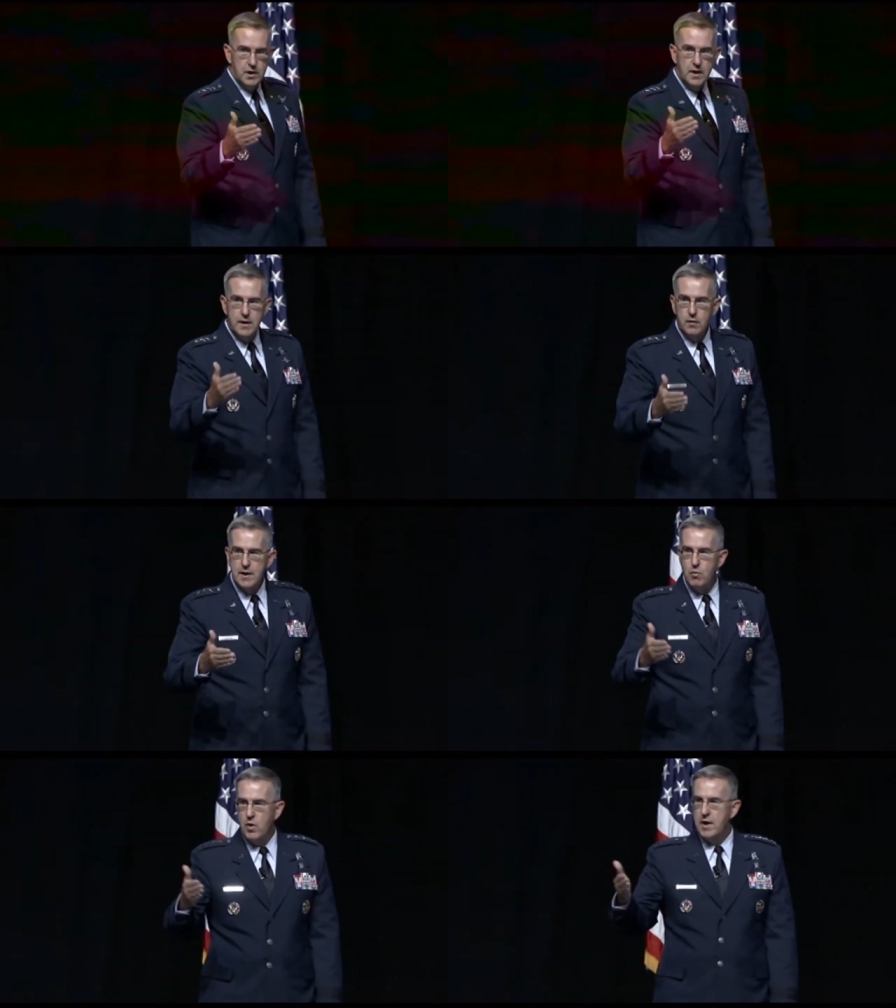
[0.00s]
was
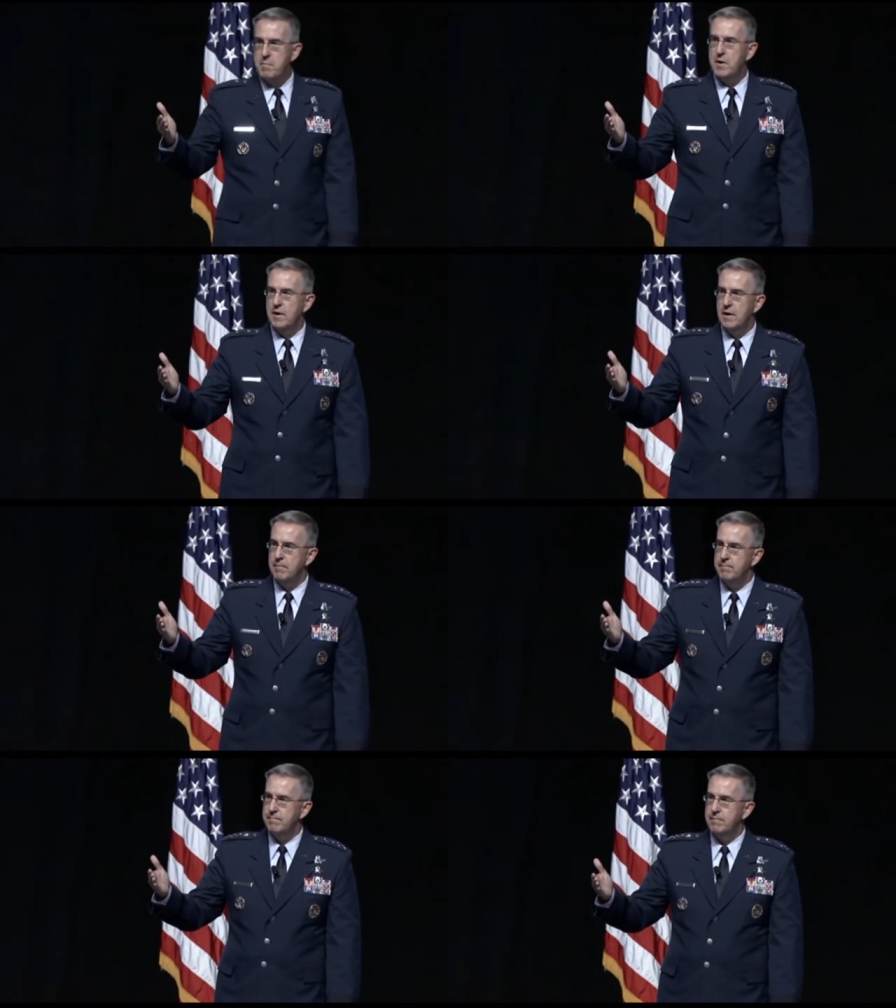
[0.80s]
literally one in a
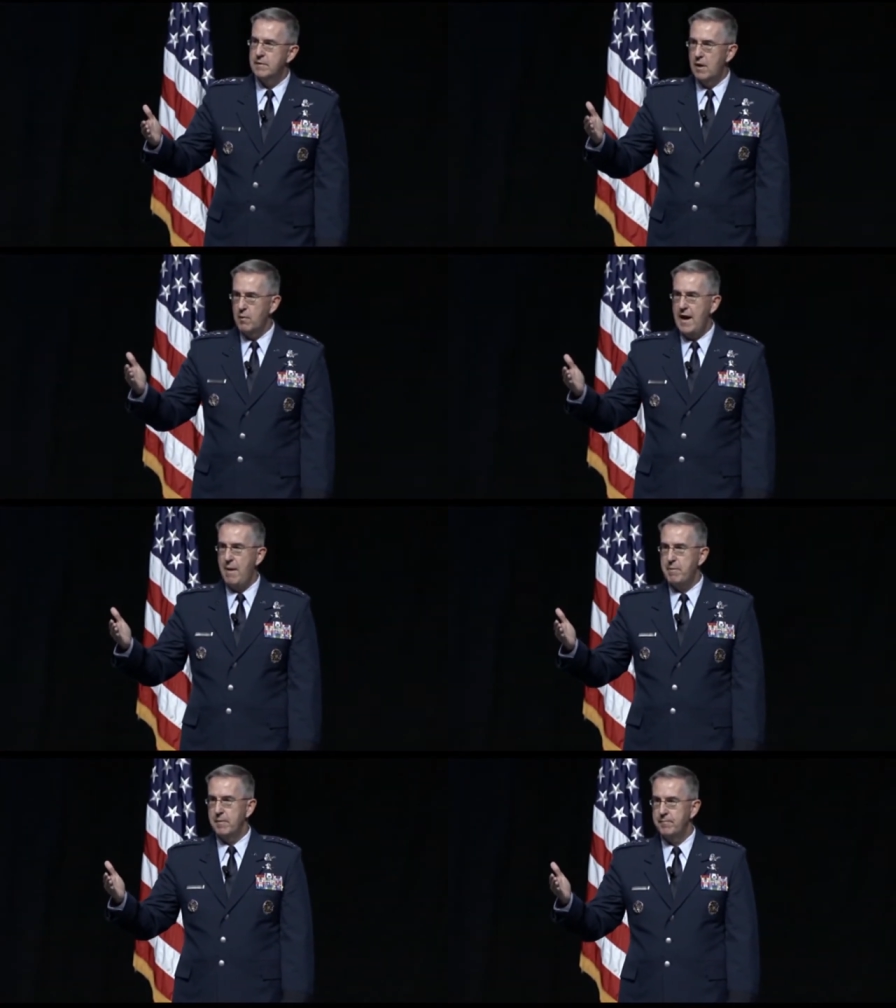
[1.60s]
million
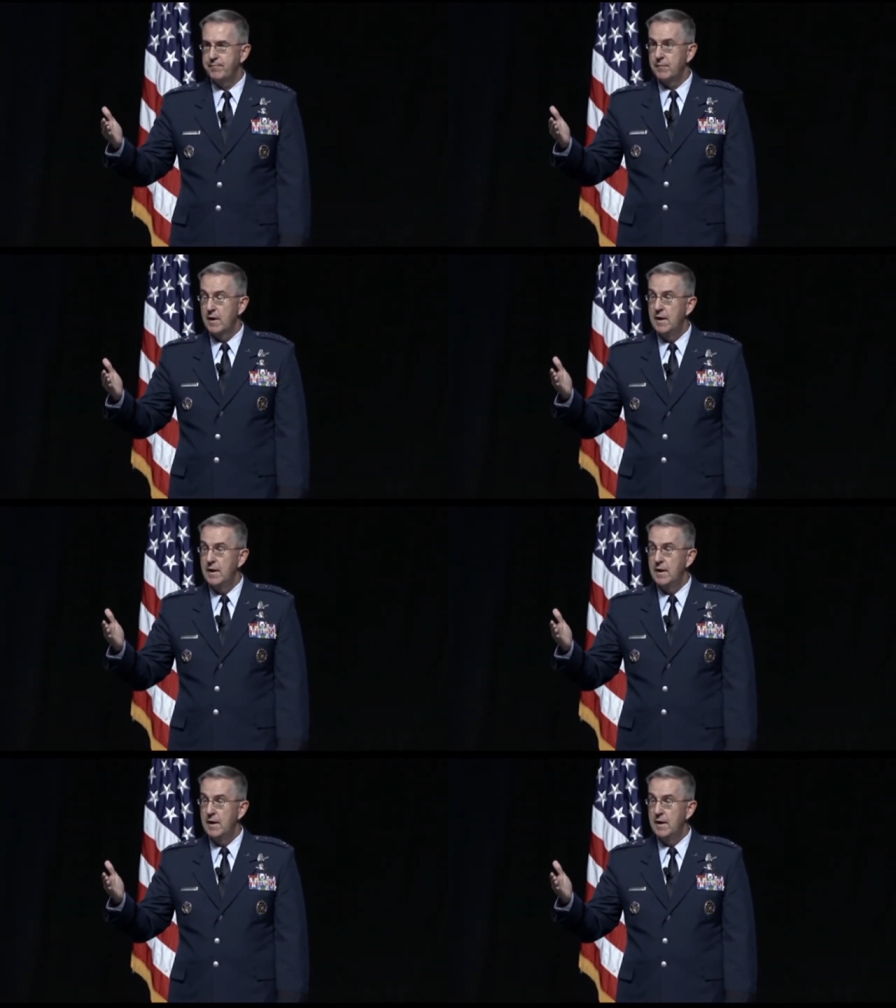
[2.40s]
that would happen.